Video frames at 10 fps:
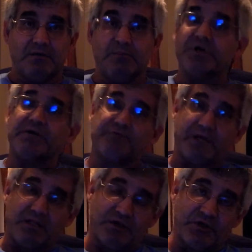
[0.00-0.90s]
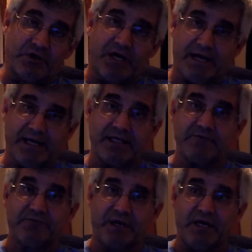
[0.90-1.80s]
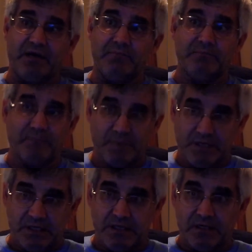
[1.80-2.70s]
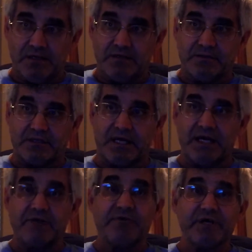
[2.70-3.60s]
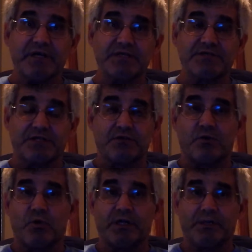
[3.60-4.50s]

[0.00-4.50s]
But if they learn ahead of time the kind of areas that they're going